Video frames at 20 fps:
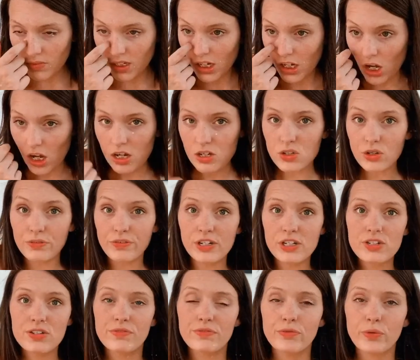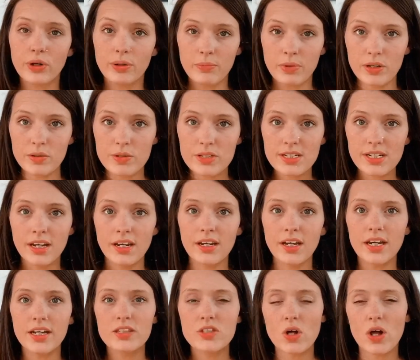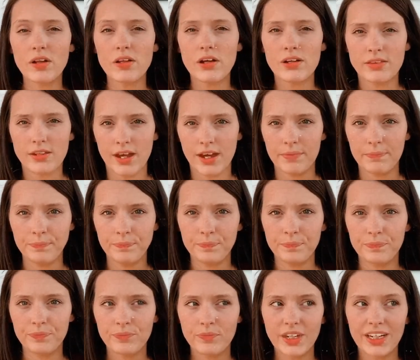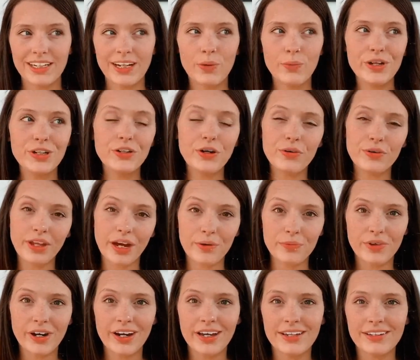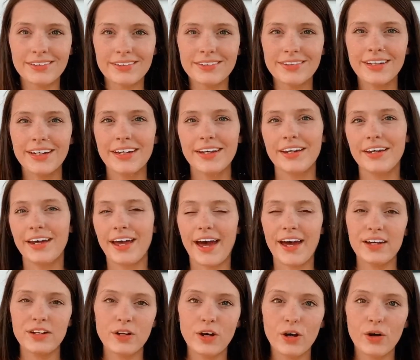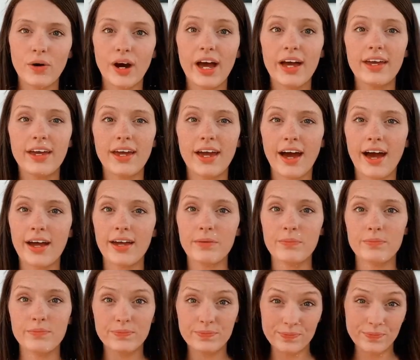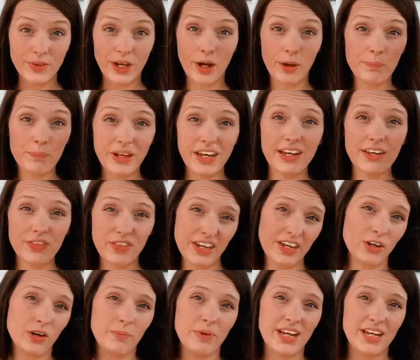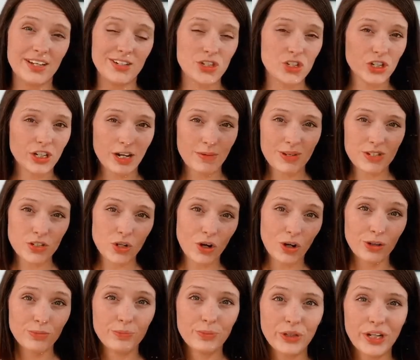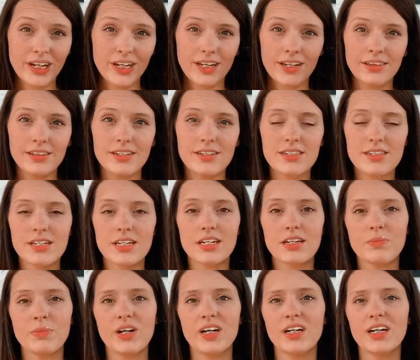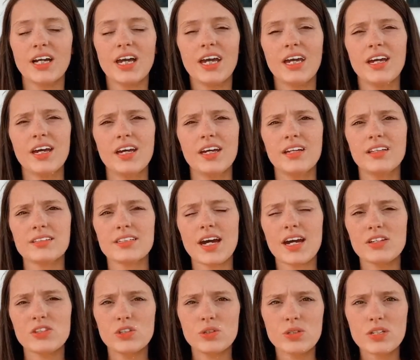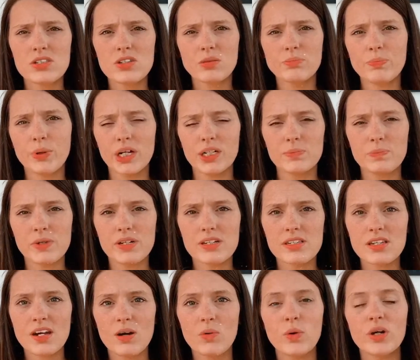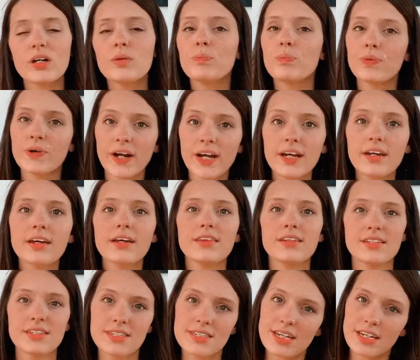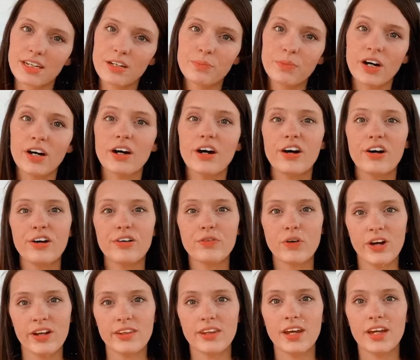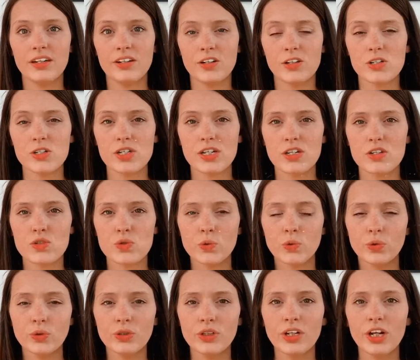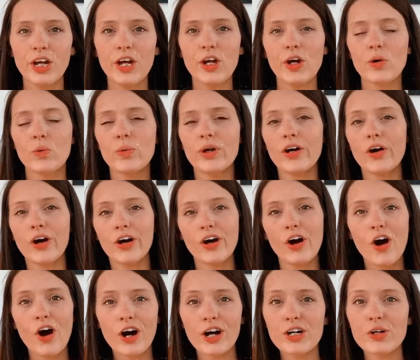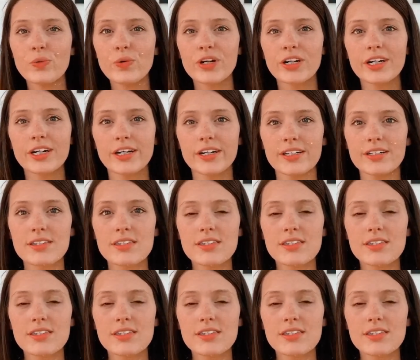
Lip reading: So first and foremost, it's all online. Now we know that, right? And I know I'm... A big thing on my Instagram is called Breaking the Stigma, and I do this on purpose. I want to break the stigma of online nursing school. We are hard workers.